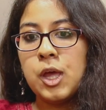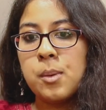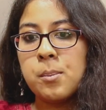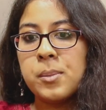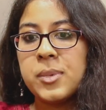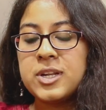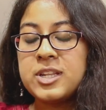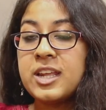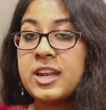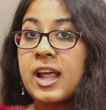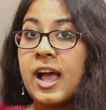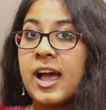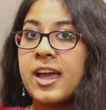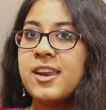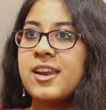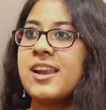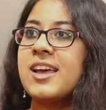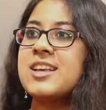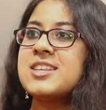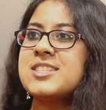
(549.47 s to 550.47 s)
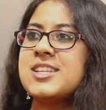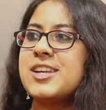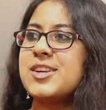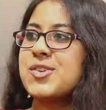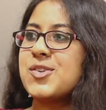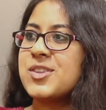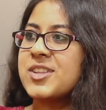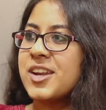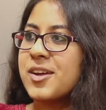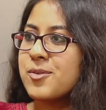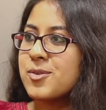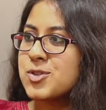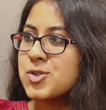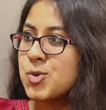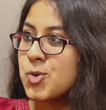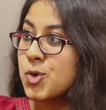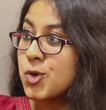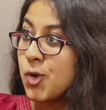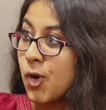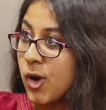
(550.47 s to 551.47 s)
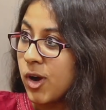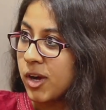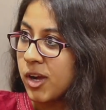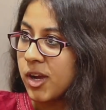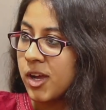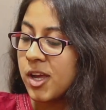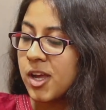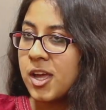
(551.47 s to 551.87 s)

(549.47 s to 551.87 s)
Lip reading: But then I realized later on that I was so wrong,